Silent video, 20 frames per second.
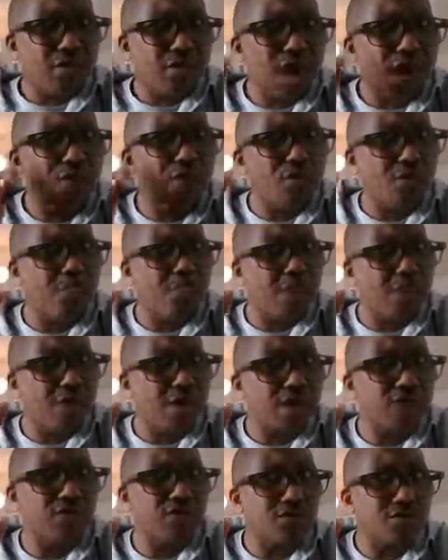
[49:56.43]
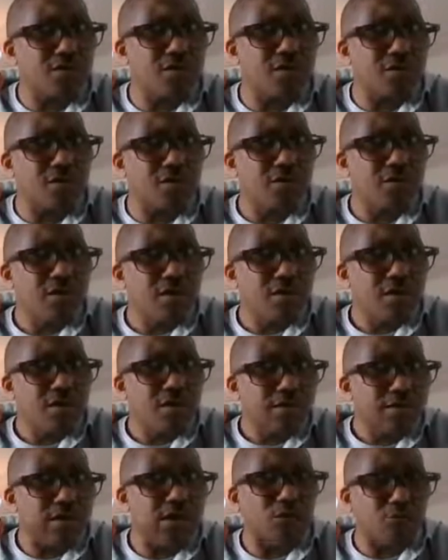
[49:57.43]
how compromised your
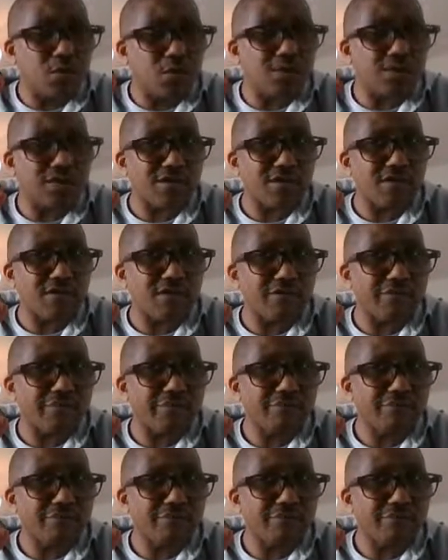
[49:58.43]
network is?